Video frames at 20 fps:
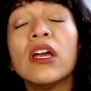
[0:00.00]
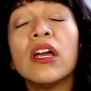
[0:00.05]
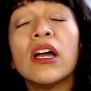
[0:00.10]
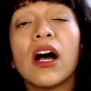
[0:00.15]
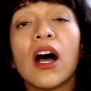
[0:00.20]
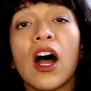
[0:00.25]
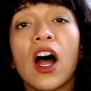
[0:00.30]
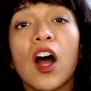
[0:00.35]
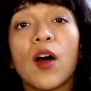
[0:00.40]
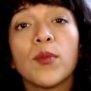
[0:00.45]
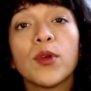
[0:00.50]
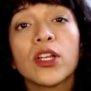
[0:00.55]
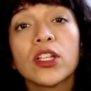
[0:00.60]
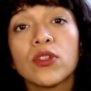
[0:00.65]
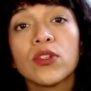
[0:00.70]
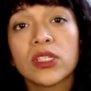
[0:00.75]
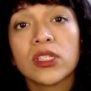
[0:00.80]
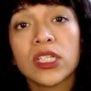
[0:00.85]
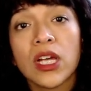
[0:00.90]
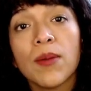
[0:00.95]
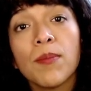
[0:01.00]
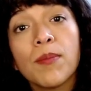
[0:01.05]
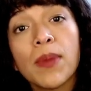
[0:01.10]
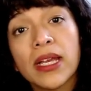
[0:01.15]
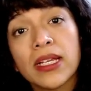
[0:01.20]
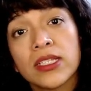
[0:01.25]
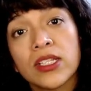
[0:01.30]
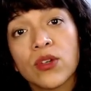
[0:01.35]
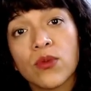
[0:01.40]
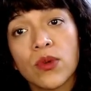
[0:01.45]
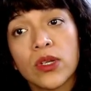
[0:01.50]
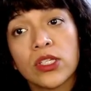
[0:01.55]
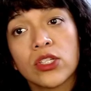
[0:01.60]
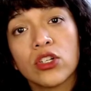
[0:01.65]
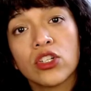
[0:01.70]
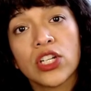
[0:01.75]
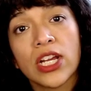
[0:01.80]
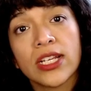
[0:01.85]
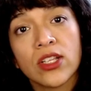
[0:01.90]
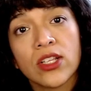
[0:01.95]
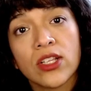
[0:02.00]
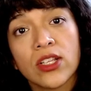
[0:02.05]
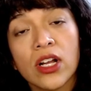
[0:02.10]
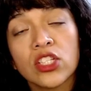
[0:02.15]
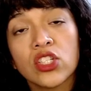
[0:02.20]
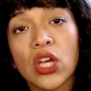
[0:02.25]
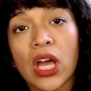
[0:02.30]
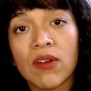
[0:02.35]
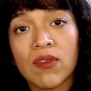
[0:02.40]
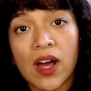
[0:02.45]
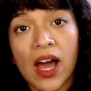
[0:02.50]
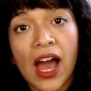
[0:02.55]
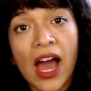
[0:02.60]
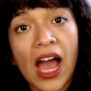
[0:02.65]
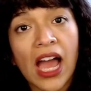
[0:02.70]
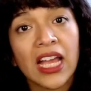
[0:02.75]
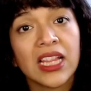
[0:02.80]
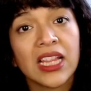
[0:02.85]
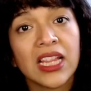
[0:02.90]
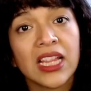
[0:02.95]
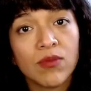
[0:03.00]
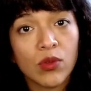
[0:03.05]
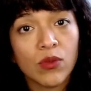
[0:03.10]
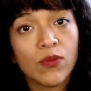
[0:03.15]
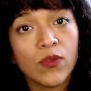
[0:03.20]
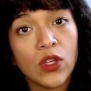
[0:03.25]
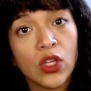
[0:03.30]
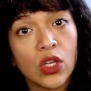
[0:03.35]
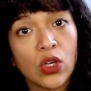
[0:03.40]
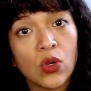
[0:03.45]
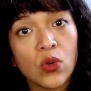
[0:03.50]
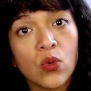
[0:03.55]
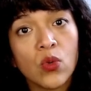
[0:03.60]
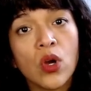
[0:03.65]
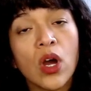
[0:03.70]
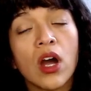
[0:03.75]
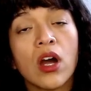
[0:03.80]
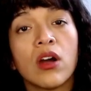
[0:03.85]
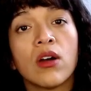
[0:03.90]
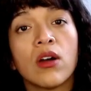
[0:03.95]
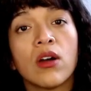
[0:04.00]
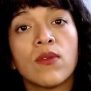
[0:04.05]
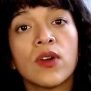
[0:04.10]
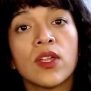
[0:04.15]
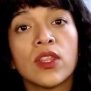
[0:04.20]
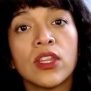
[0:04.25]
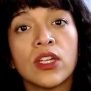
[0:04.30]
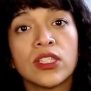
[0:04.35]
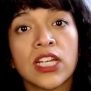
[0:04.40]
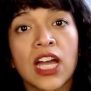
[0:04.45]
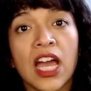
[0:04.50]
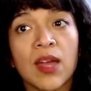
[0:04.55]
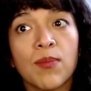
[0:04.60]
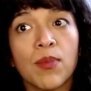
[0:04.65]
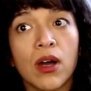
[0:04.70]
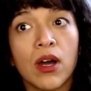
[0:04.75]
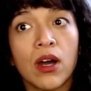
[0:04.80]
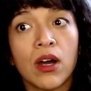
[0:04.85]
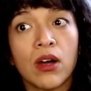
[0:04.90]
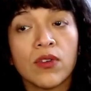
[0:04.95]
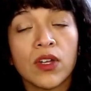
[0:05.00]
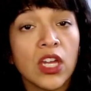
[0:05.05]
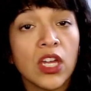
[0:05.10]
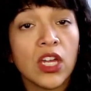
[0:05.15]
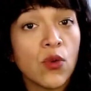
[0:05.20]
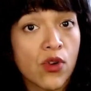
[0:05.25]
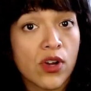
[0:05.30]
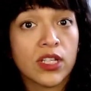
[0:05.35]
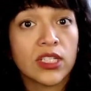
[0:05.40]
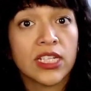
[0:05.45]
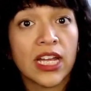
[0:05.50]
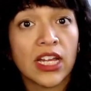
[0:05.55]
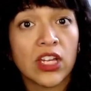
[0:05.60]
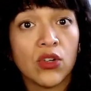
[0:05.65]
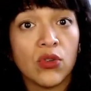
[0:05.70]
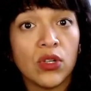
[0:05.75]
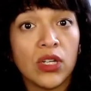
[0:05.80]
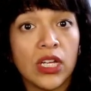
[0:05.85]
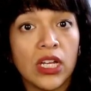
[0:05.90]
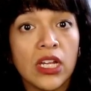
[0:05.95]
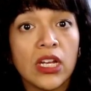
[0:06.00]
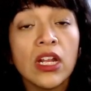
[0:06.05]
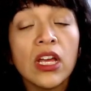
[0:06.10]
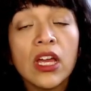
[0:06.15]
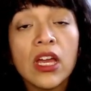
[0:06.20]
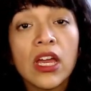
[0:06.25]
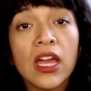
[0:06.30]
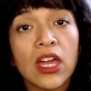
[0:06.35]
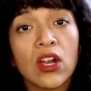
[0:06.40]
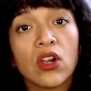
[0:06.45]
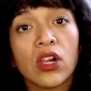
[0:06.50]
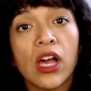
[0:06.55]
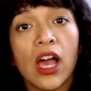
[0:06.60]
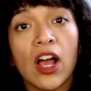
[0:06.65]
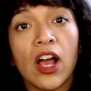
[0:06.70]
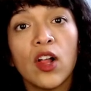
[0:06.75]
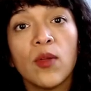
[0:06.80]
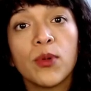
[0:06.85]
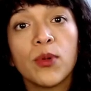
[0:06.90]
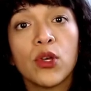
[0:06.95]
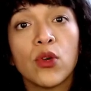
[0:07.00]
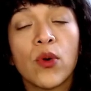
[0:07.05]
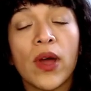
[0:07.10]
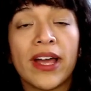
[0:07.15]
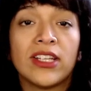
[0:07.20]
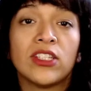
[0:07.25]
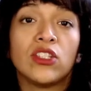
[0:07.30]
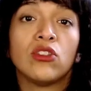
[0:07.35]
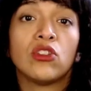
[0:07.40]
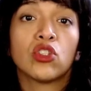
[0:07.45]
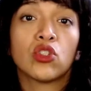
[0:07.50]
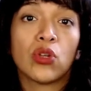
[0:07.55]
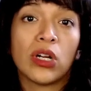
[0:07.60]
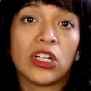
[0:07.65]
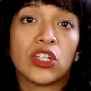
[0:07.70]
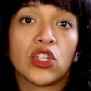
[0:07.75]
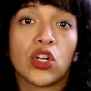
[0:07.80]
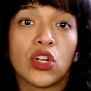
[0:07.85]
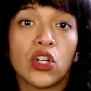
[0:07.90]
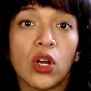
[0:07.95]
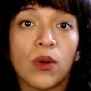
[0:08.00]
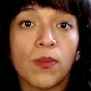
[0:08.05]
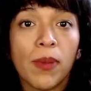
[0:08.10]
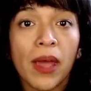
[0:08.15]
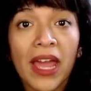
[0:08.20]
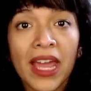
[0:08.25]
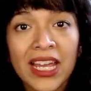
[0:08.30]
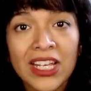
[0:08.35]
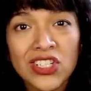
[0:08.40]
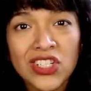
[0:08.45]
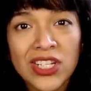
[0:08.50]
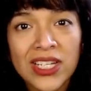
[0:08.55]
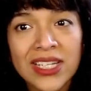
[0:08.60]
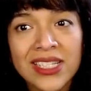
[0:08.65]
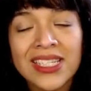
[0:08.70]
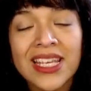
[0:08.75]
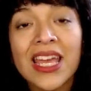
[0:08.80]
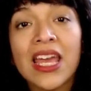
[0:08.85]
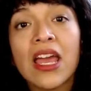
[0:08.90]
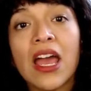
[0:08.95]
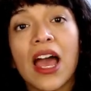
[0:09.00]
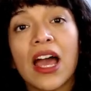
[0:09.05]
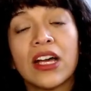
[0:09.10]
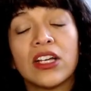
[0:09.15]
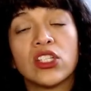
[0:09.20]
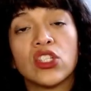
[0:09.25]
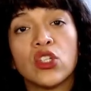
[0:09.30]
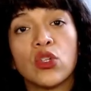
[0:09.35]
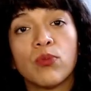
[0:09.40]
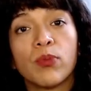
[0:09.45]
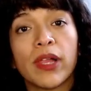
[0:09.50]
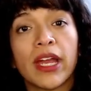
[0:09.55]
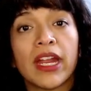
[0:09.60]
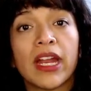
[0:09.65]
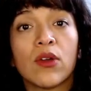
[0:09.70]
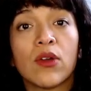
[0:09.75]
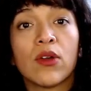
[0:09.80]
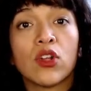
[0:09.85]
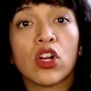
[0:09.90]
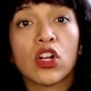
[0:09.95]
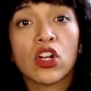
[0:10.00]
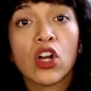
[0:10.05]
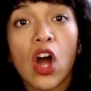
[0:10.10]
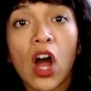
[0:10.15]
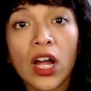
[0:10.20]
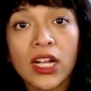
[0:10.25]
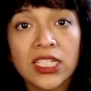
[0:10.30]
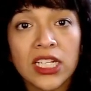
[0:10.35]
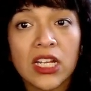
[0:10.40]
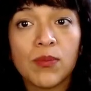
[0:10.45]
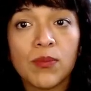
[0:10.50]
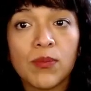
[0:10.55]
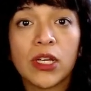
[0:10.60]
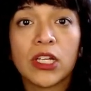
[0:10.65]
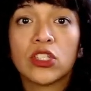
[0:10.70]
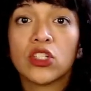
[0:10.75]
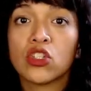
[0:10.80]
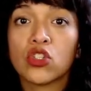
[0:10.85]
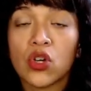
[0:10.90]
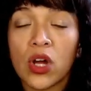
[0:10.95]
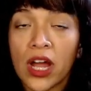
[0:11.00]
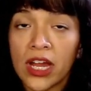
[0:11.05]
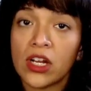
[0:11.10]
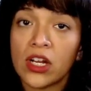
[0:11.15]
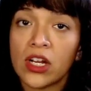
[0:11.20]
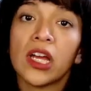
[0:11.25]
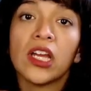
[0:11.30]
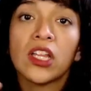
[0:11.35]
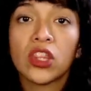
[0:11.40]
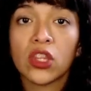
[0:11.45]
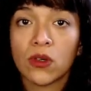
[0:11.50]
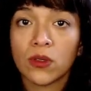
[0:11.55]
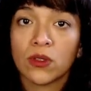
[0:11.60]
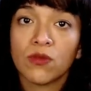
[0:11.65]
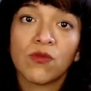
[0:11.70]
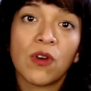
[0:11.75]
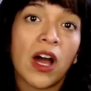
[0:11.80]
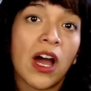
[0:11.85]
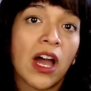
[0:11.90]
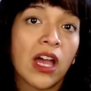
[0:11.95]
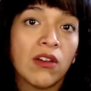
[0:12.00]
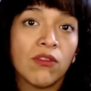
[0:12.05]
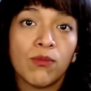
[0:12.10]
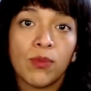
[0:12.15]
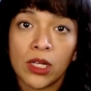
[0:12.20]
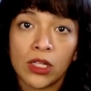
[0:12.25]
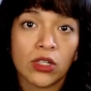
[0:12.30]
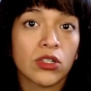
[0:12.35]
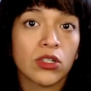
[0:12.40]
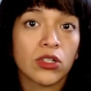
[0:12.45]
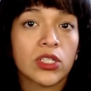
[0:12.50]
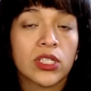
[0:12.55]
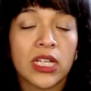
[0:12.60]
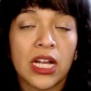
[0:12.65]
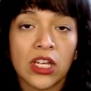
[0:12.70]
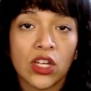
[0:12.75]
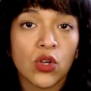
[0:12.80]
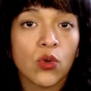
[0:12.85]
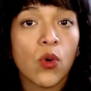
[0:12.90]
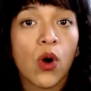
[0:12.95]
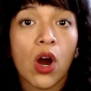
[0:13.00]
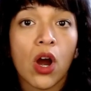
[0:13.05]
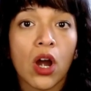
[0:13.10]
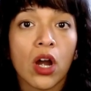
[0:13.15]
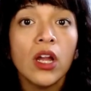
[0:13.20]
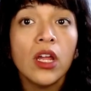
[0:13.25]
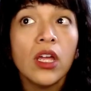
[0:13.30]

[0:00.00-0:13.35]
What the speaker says: You can do some basic research. As long as you have a high level view of the type of keywords that you need, it'll help you as you structure your pages, as you plan out your content, because you're trying to hit those 5 pillars that you want